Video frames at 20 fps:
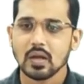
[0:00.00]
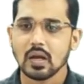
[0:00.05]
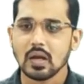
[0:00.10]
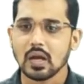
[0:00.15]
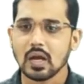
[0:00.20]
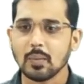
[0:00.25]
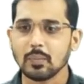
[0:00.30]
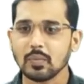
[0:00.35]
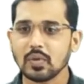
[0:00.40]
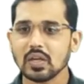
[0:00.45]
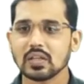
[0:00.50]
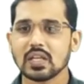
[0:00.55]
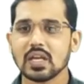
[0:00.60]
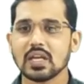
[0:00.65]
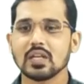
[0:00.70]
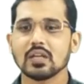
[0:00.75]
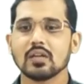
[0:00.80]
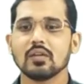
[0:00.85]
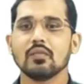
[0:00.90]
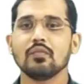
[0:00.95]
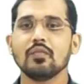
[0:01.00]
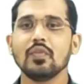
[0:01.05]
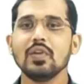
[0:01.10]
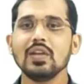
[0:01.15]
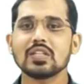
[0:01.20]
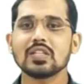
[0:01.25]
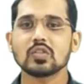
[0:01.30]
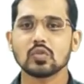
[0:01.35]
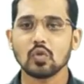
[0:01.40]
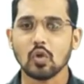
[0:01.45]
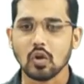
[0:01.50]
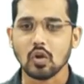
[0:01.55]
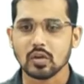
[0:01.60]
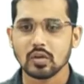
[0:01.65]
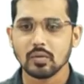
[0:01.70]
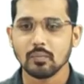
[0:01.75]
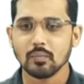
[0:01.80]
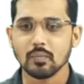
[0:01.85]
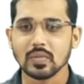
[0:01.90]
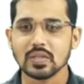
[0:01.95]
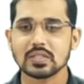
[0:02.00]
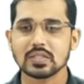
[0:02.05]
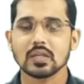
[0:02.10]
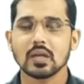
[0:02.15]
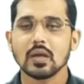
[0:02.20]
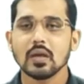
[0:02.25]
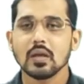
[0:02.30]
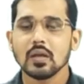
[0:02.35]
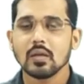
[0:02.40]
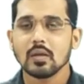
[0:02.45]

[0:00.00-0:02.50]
After that, feedstock means